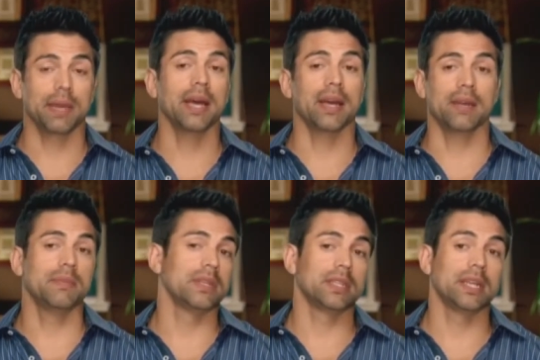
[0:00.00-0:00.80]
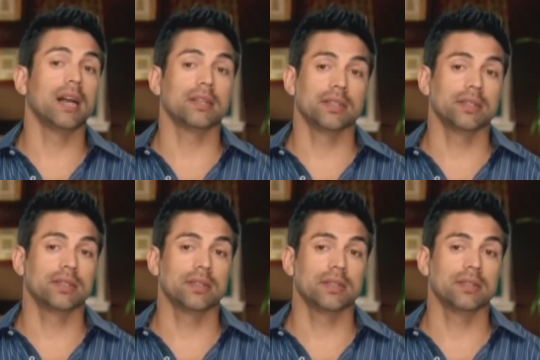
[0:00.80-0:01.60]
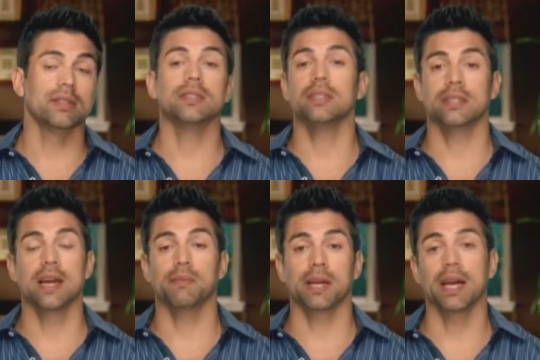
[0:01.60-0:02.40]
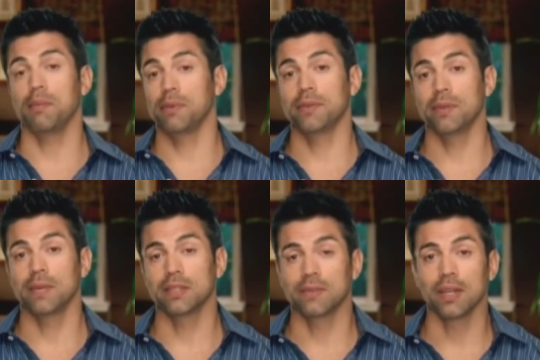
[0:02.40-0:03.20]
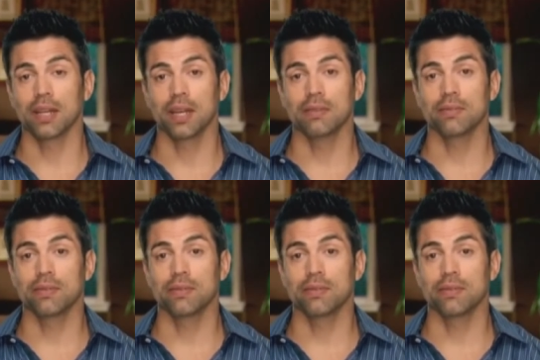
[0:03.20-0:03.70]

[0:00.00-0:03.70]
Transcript: pay a million dollars to see Tamra happy for the rest of our lives.